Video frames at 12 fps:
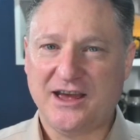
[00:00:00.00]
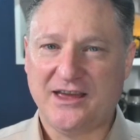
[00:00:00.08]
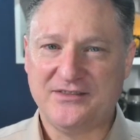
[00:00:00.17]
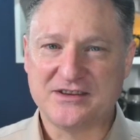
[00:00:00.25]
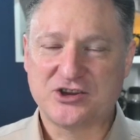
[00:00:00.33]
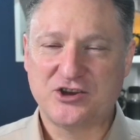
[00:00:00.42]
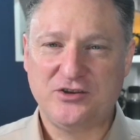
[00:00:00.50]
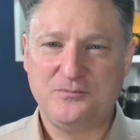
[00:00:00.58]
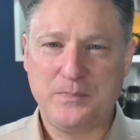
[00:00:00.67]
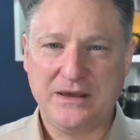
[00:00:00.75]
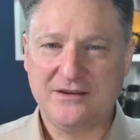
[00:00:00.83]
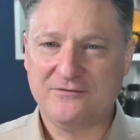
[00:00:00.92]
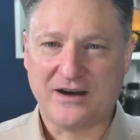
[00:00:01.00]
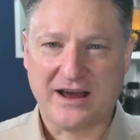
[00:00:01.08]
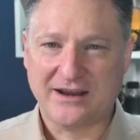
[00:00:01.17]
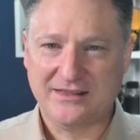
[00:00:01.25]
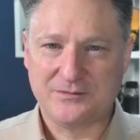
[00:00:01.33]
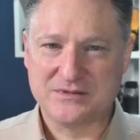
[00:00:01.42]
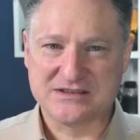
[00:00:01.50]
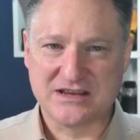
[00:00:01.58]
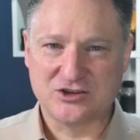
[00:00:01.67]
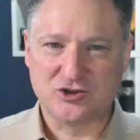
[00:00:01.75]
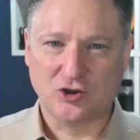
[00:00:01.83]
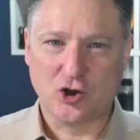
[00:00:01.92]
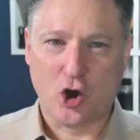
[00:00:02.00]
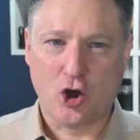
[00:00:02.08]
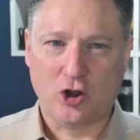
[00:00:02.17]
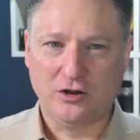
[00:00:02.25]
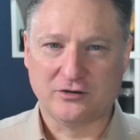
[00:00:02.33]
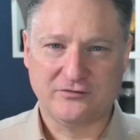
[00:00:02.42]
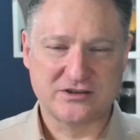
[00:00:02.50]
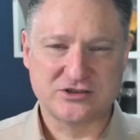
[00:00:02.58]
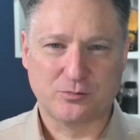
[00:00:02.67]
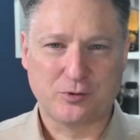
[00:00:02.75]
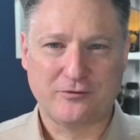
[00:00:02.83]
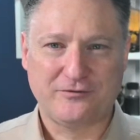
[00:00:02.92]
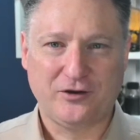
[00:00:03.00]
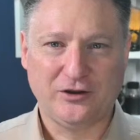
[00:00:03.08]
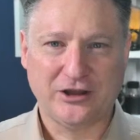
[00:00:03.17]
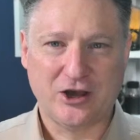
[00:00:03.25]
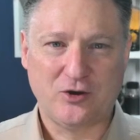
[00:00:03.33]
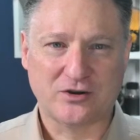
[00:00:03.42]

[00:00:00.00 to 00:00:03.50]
and this could be inviting them to schedule a call or visit your portfolio,